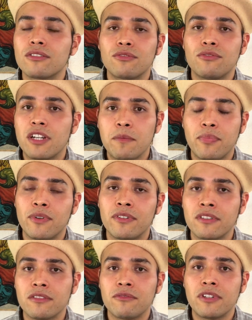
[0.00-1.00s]
to a
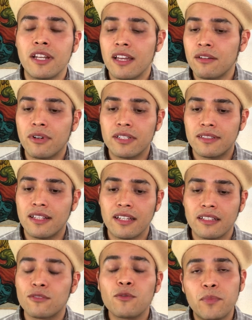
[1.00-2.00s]
point where I was
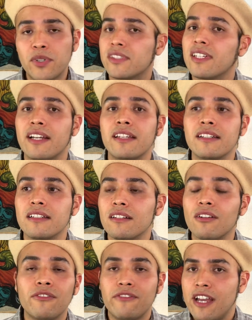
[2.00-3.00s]
like super tired
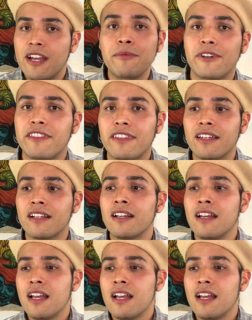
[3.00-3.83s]
of everything.